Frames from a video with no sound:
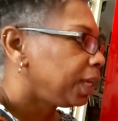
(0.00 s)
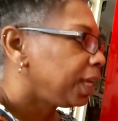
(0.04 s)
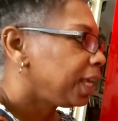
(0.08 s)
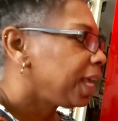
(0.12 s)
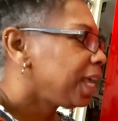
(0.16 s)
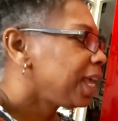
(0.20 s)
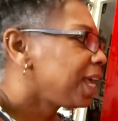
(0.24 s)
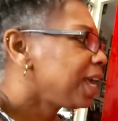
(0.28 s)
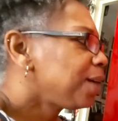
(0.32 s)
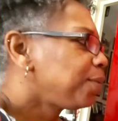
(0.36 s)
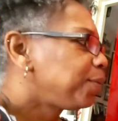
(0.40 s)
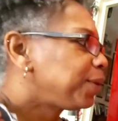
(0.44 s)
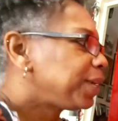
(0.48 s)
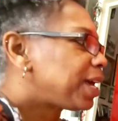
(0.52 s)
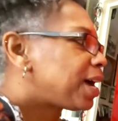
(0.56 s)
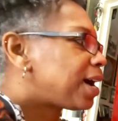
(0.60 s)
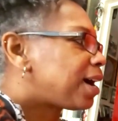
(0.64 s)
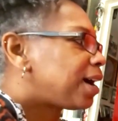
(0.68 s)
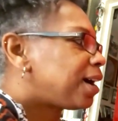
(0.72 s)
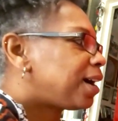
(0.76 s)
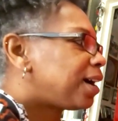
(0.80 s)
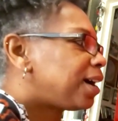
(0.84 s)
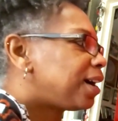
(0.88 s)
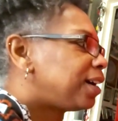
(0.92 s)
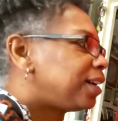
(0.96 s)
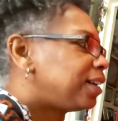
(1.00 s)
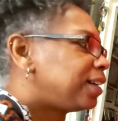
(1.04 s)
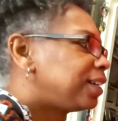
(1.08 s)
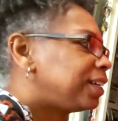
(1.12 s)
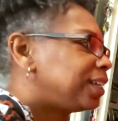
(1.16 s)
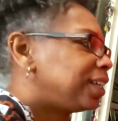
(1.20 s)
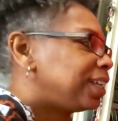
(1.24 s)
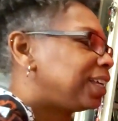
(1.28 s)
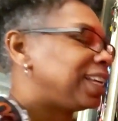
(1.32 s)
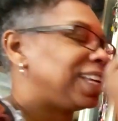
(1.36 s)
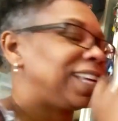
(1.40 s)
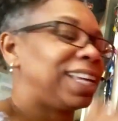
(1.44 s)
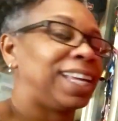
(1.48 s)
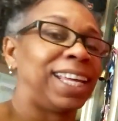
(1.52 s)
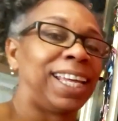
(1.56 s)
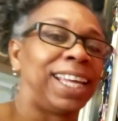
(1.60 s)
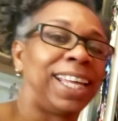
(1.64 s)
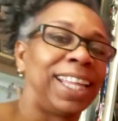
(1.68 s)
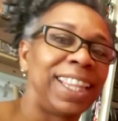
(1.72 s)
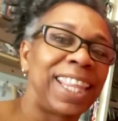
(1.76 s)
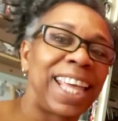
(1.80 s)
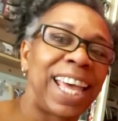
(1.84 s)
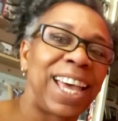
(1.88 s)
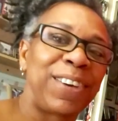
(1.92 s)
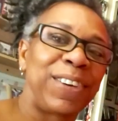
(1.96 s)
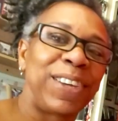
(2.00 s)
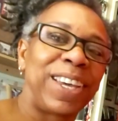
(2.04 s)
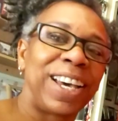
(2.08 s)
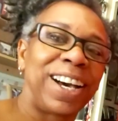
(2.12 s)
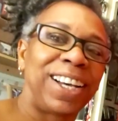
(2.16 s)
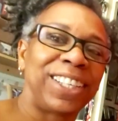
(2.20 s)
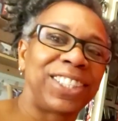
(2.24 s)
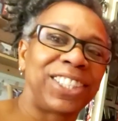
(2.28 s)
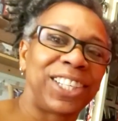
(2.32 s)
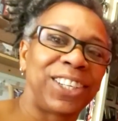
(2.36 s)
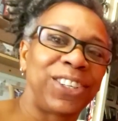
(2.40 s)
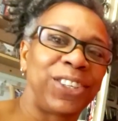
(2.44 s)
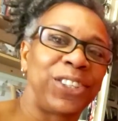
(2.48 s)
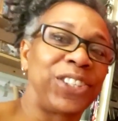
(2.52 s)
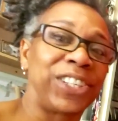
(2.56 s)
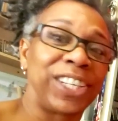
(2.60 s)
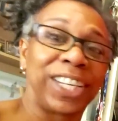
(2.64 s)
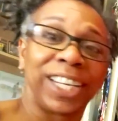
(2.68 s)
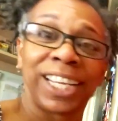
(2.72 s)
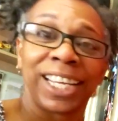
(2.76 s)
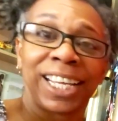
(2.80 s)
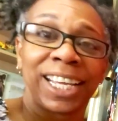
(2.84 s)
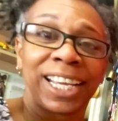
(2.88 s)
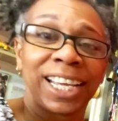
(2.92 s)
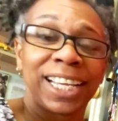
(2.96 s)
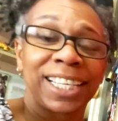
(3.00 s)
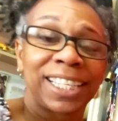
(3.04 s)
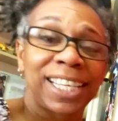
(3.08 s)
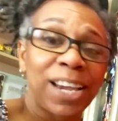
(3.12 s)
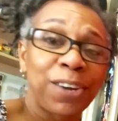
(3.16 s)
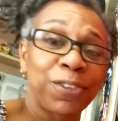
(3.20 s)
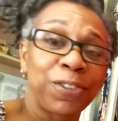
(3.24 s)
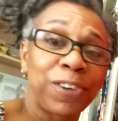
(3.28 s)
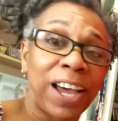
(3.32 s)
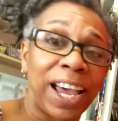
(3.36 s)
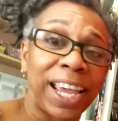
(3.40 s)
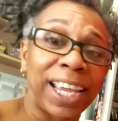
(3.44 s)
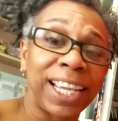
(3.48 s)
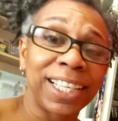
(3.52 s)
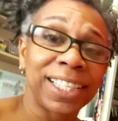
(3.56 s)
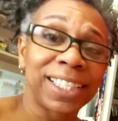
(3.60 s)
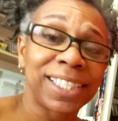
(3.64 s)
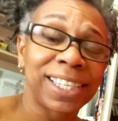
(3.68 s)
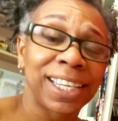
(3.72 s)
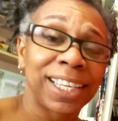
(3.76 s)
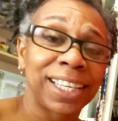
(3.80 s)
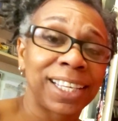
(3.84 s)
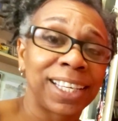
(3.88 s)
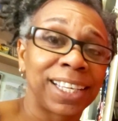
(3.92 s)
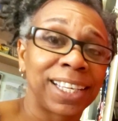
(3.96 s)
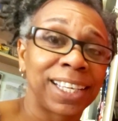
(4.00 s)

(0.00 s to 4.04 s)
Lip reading: Here we are. There we are, children. Is that right?